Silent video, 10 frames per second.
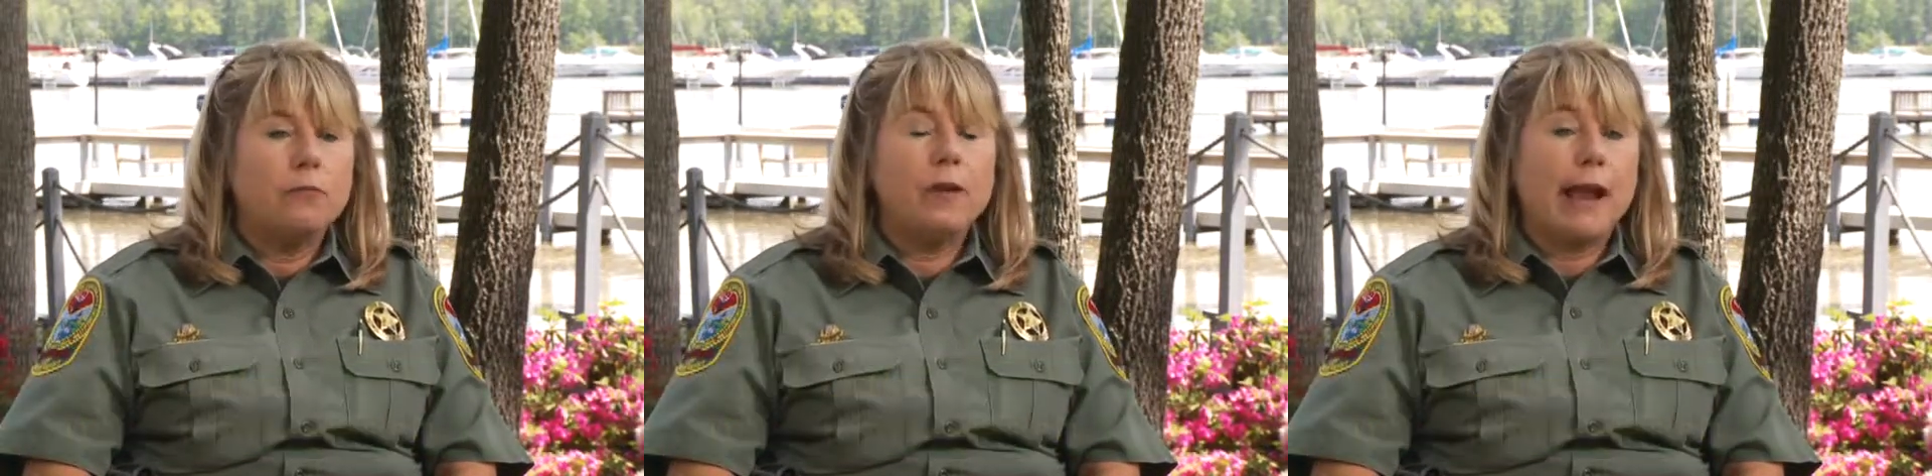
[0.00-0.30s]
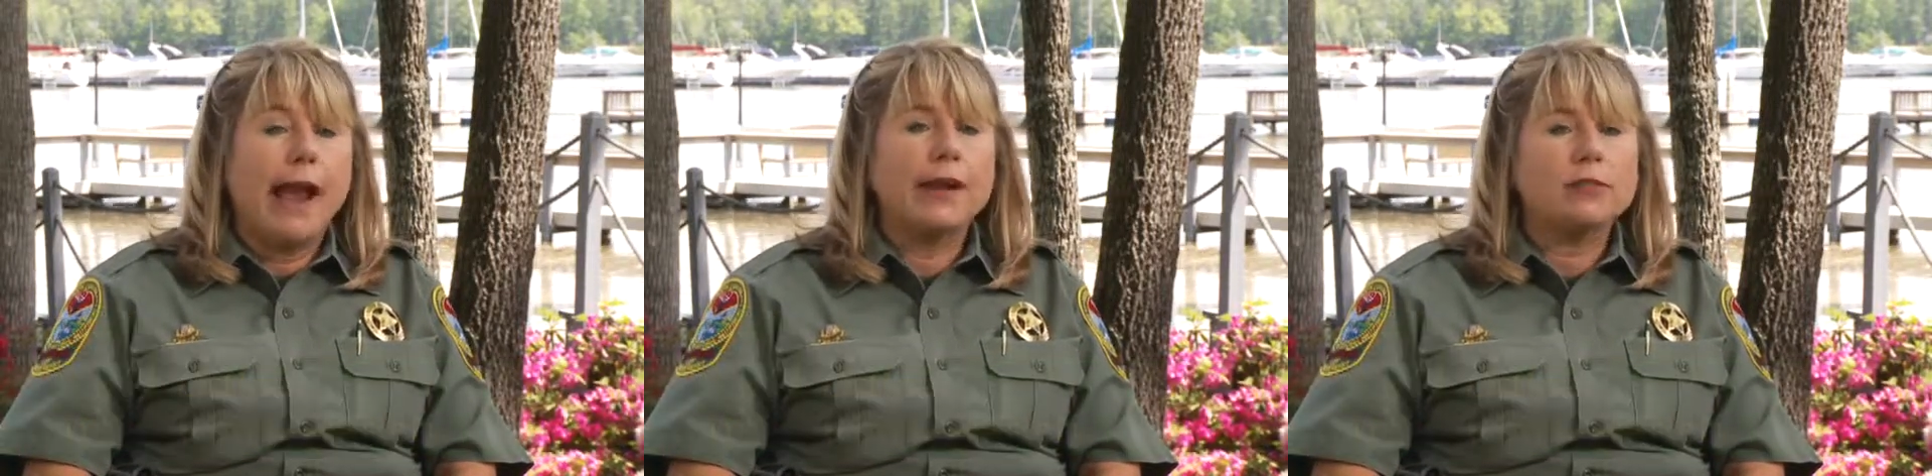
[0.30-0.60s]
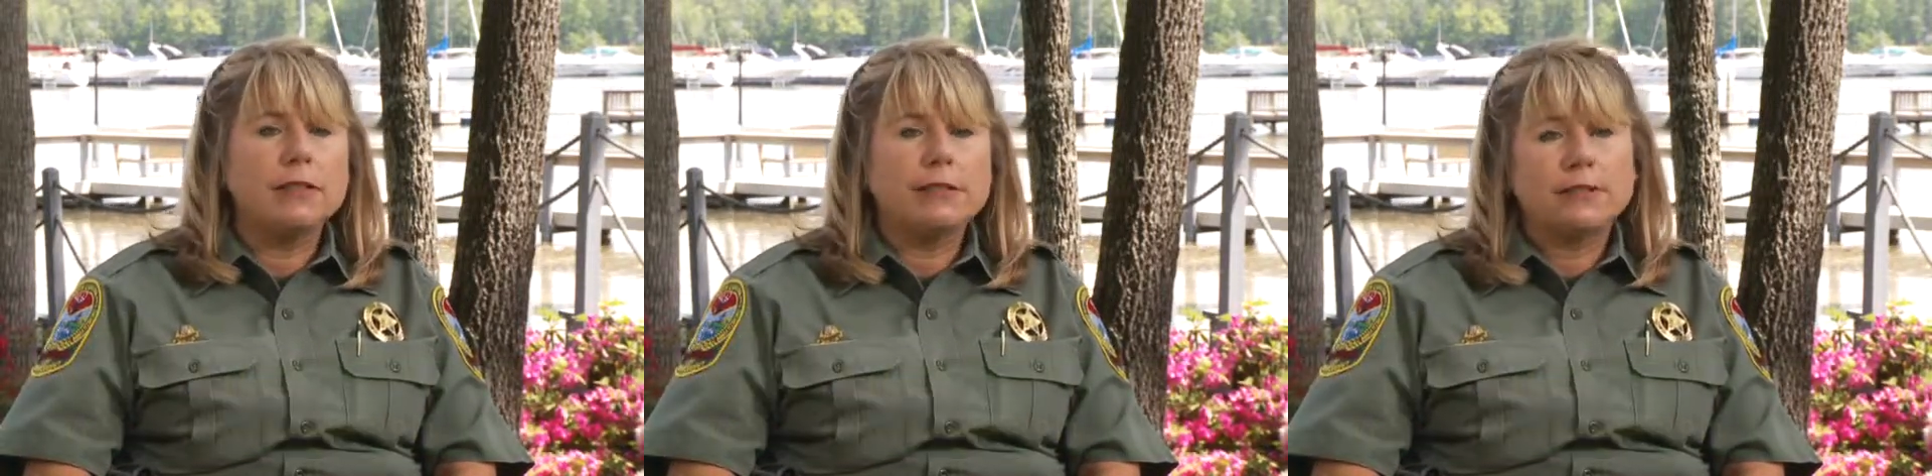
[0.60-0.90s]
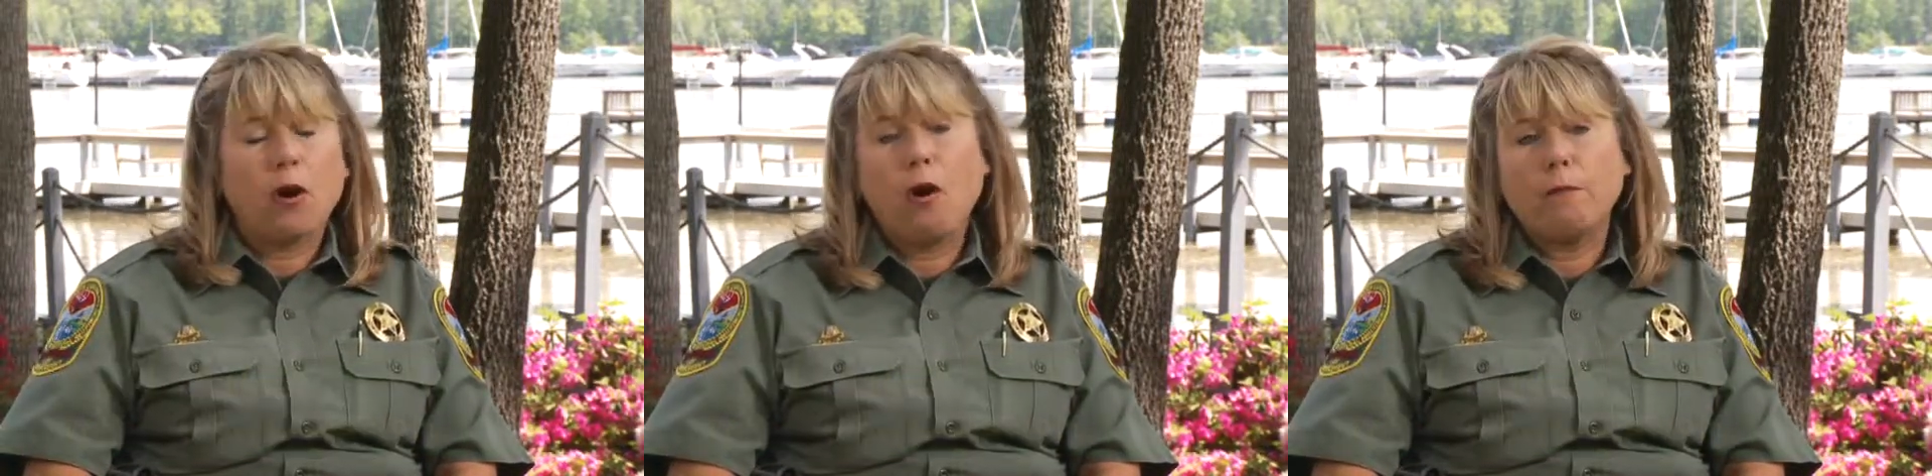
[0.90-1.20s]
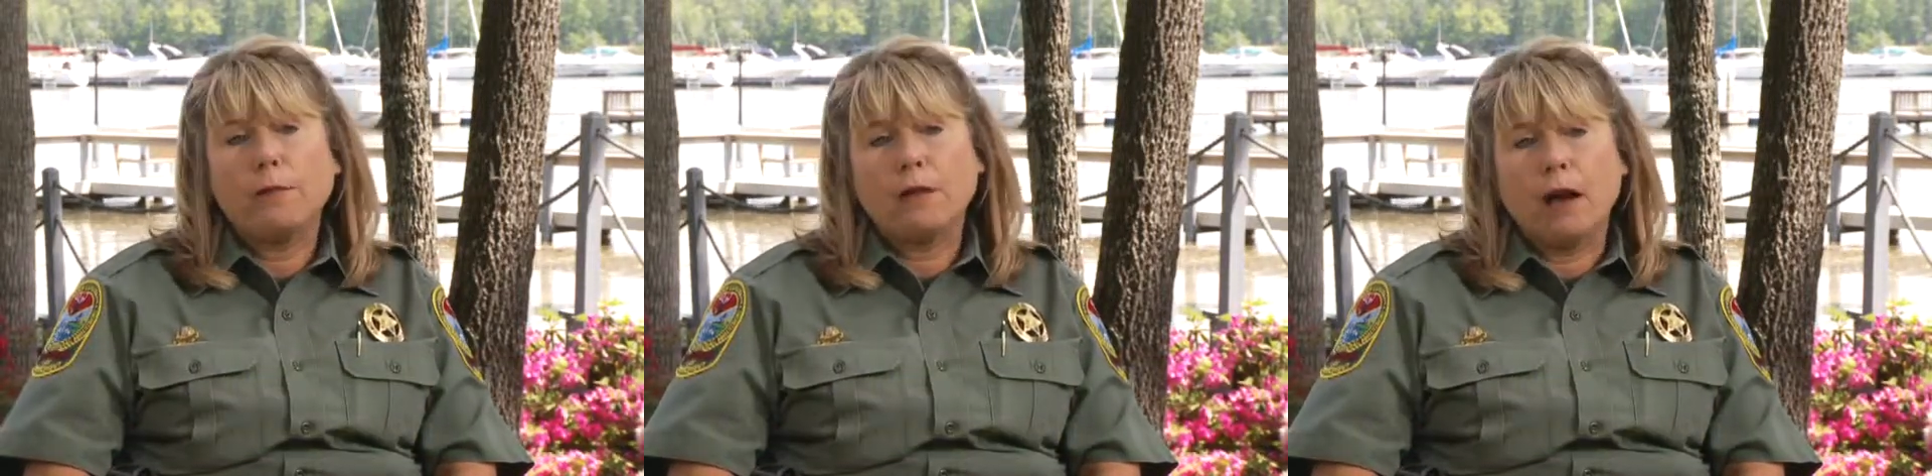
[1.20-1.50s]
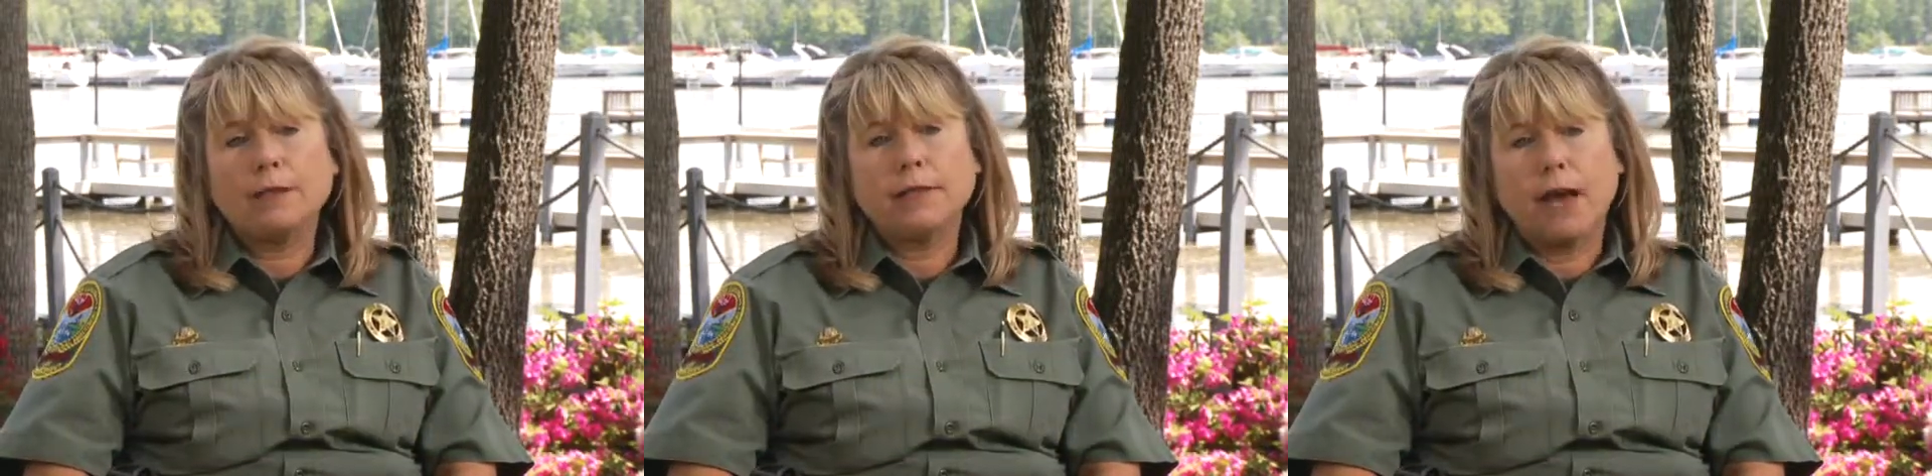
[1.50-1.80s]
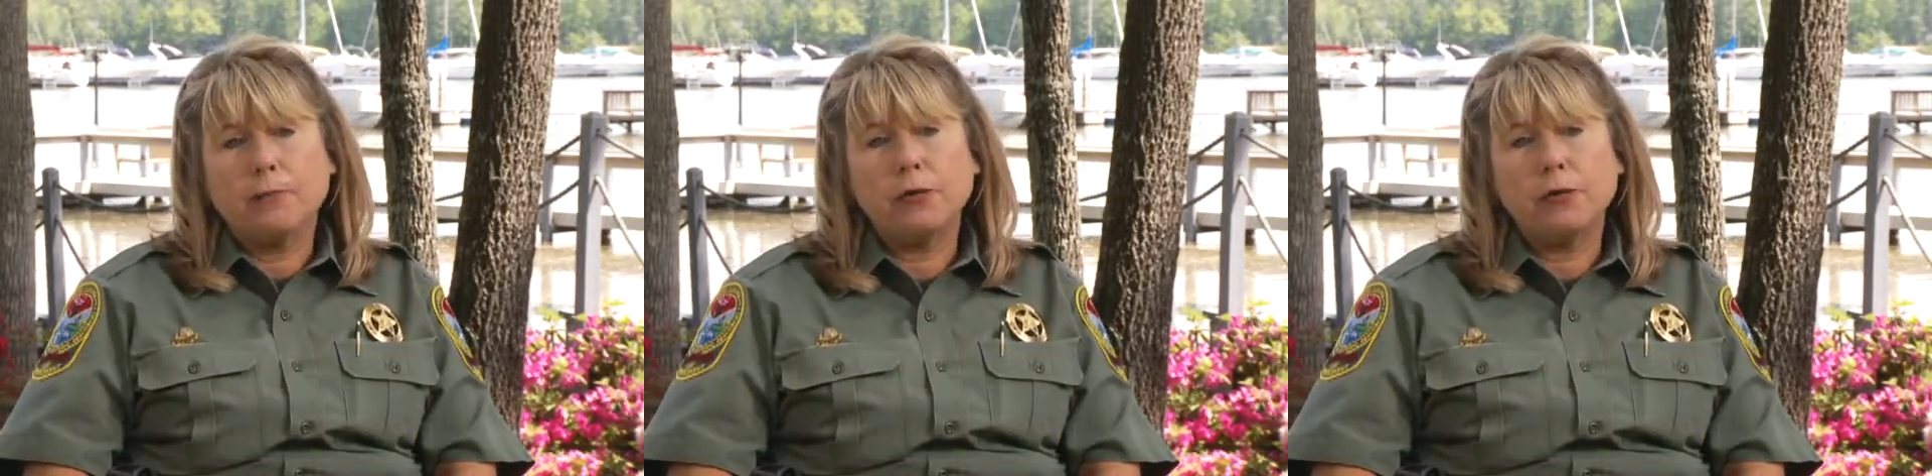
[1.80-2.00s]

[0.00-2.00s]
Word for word: when actually it's the carbon monoxide